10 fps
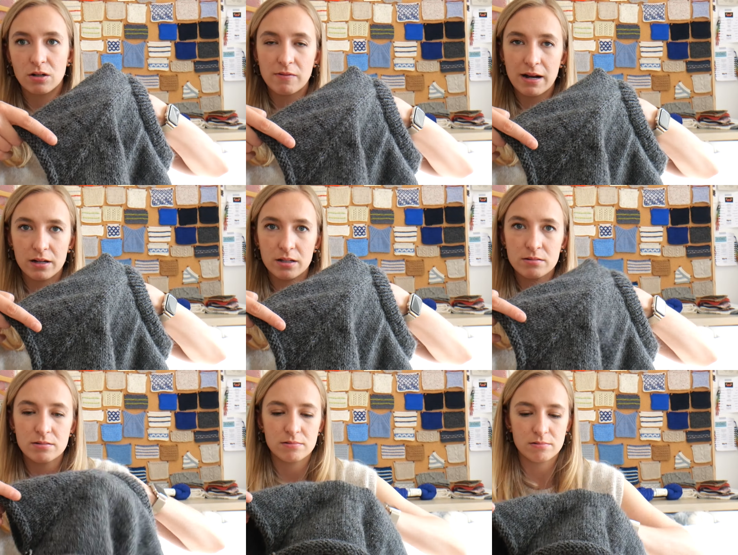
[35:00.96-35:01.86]

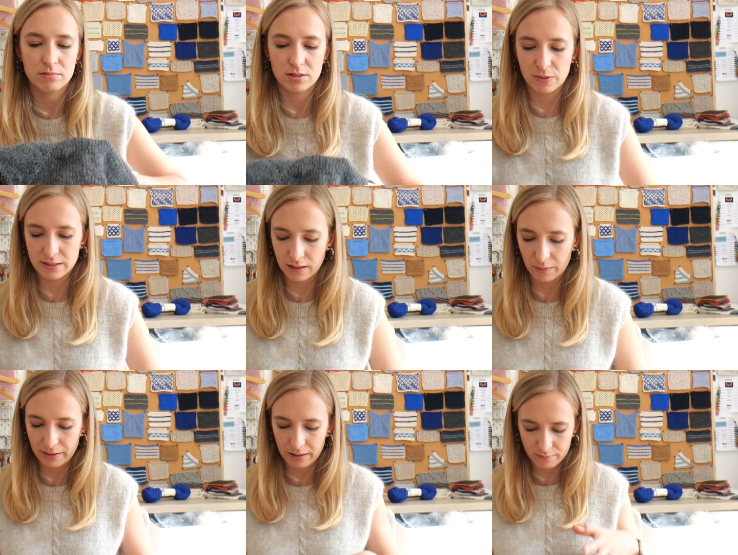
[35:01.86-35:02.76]
raglan, so it's a
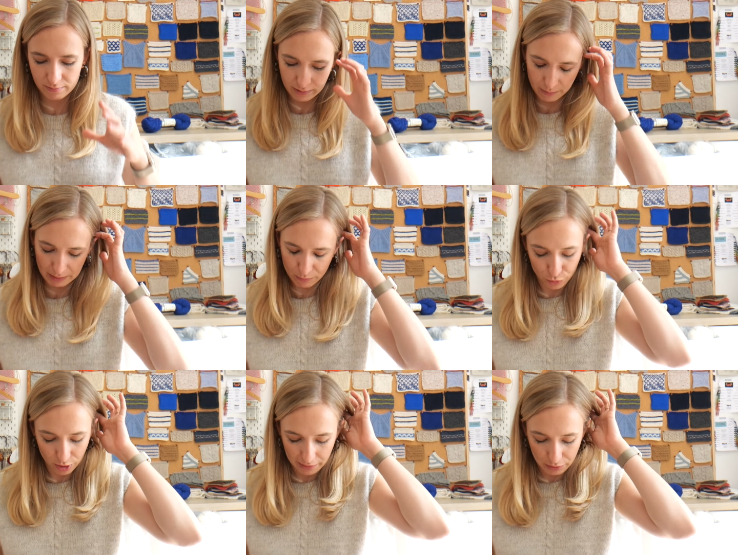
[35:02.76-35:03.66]
little bit
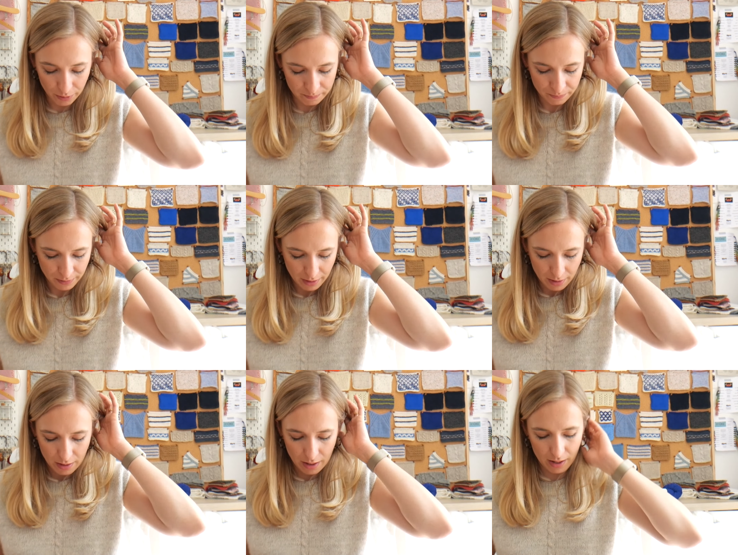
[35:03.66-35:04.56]
more going on.
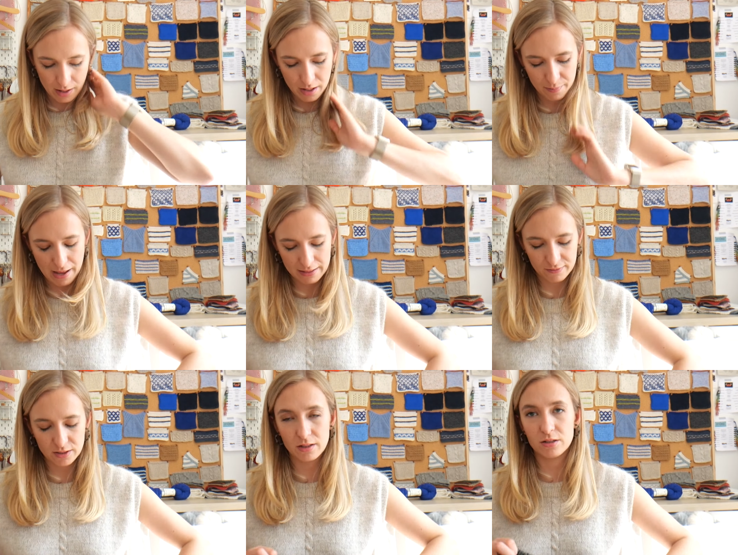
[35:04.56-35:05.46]
And
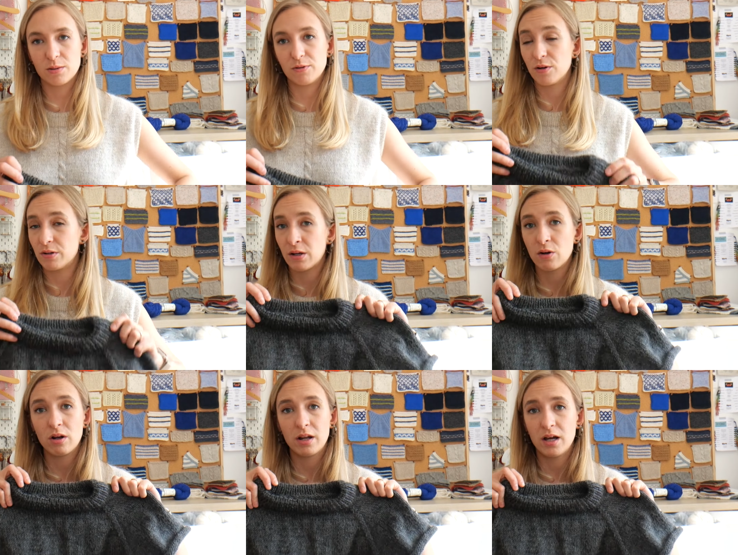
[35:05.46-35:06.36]
I've done a double-folded
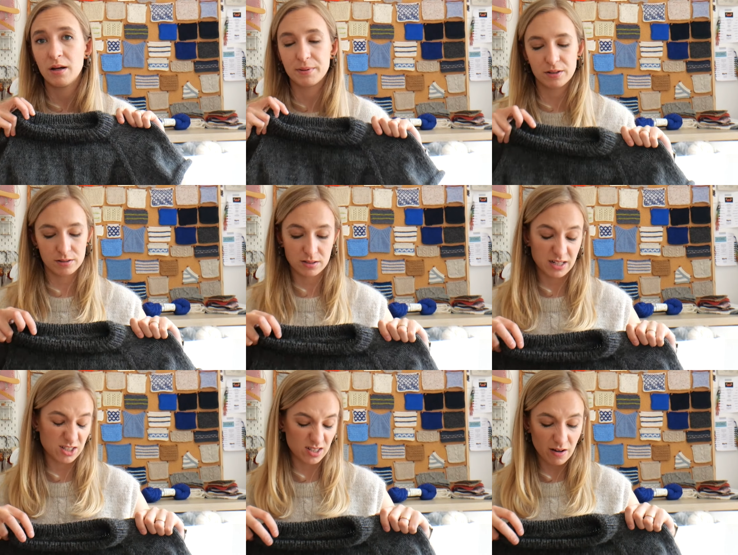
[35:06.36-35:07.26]
collar because
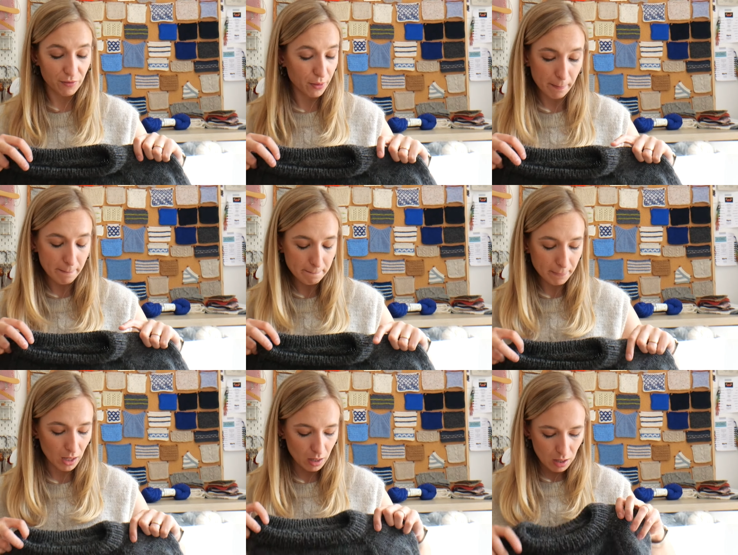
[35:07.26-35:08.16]
I just love them.
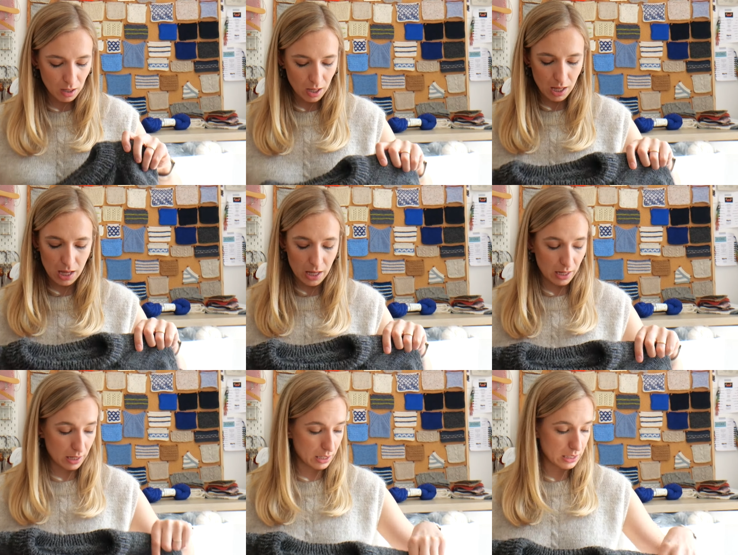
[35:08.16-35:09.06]

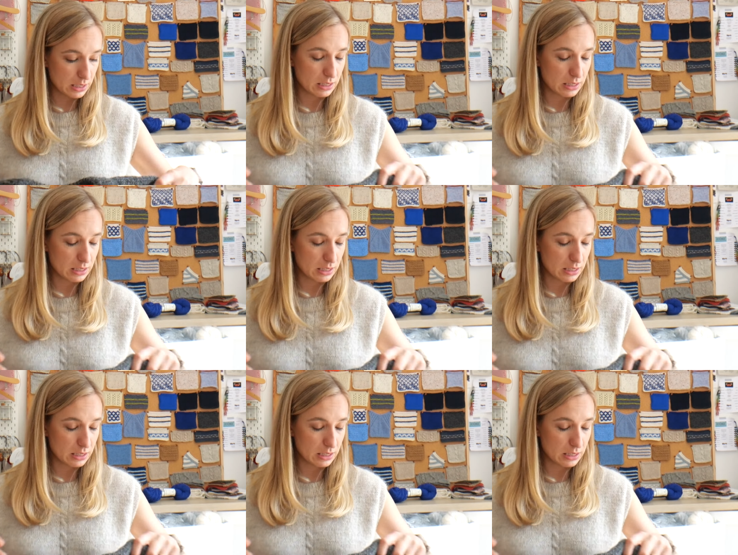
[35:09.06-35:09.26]
Not